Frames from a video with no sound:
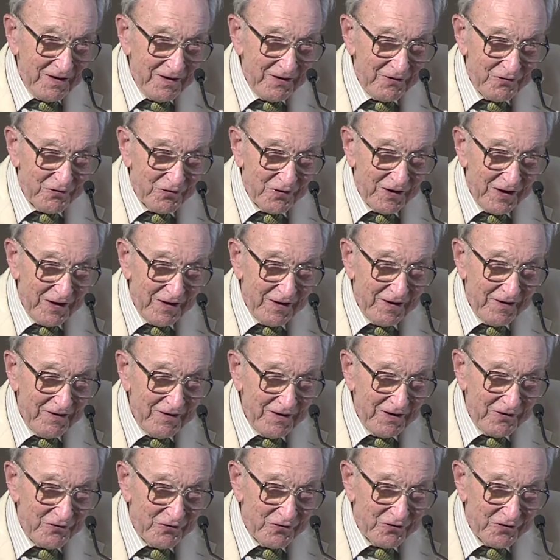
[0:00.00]
is there.
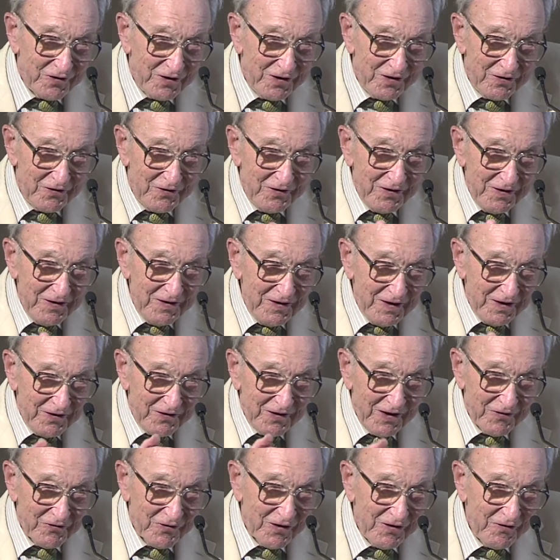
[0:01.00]
It's turned, it
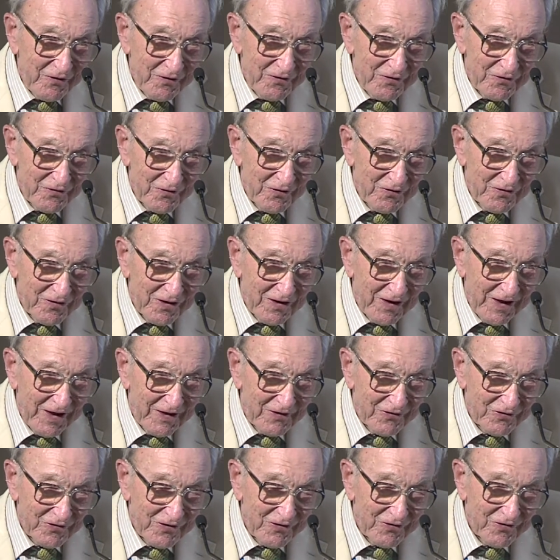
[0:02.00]
has a horizontal
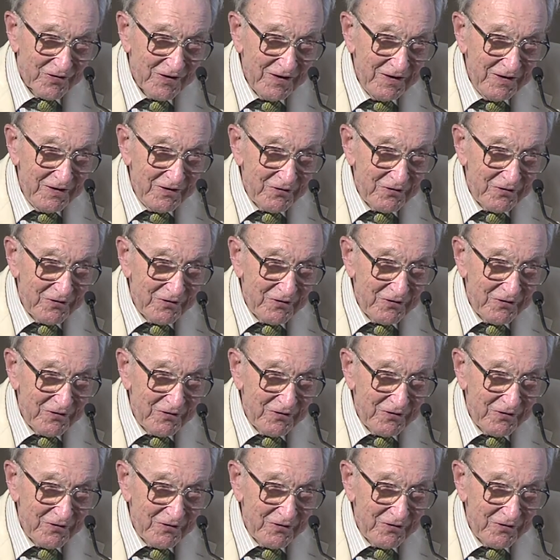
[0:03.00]
axis,